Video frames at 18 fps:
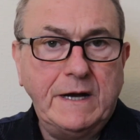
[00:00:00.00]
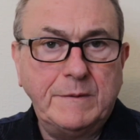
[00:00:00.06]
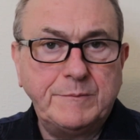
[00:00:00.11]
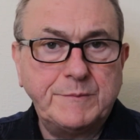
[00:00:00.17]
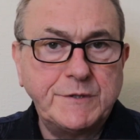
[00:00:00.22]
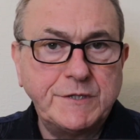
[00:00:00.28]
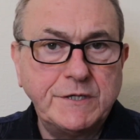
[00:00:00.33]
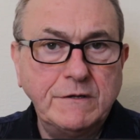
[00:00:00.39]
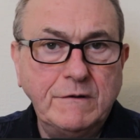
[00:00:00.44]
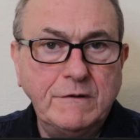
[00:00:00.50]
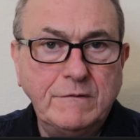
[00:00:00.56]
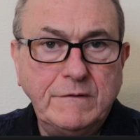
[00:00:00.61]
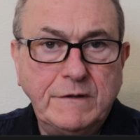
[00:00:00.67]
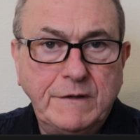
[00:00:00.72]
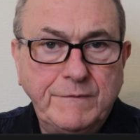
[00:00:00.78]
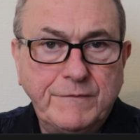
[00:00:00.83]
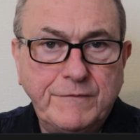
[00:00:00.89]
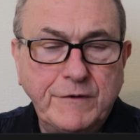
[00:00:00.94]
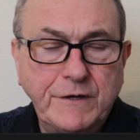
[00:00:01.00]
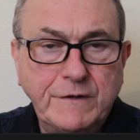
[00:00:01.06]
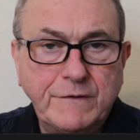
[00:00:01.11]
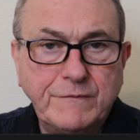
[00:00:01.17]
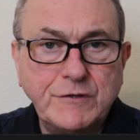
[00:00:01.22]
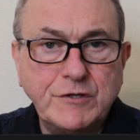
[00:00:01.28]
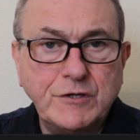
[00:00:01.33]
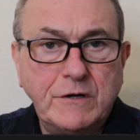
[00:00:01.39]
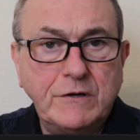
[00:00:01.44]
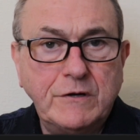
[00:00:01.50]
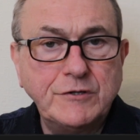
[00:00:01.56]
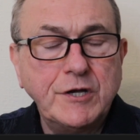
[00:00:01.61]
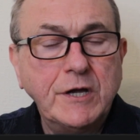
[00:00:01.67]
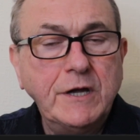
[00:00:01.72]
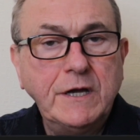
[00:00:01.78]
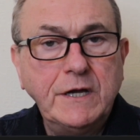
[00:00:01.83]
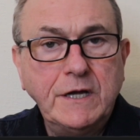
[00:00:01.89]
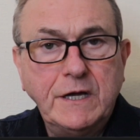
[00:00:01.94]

absolutely free of charge